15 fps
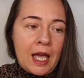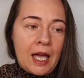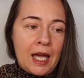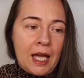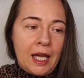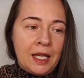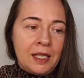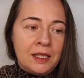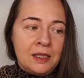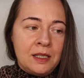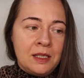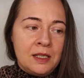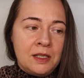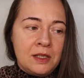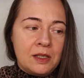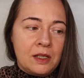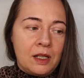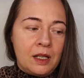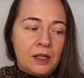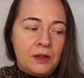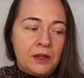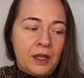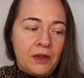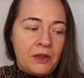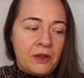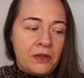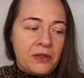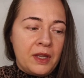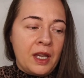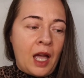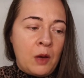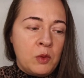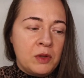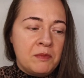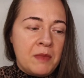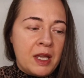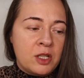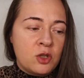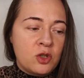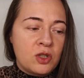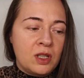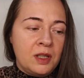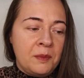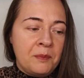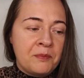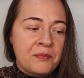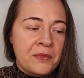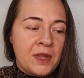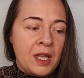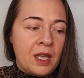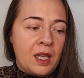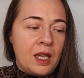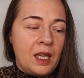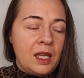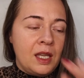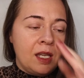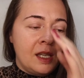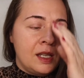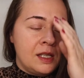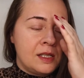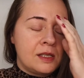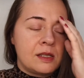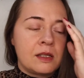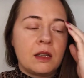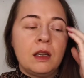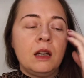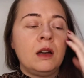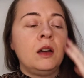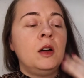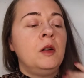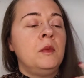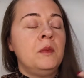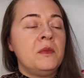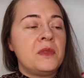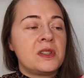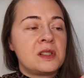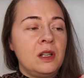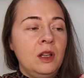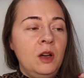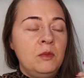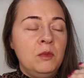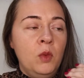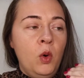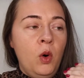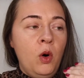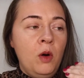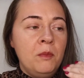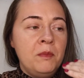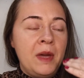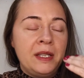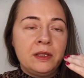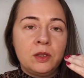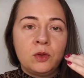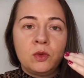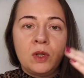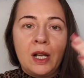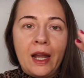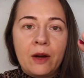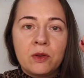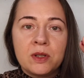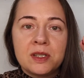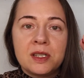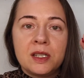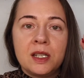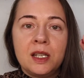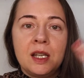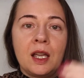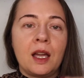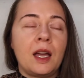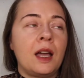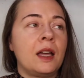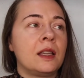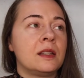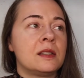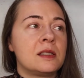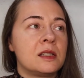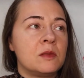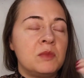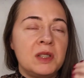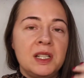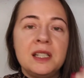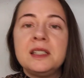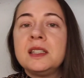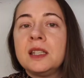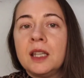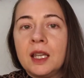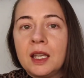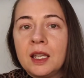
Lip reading: And the other thing I would mention is there's a lot more mental clarity and stability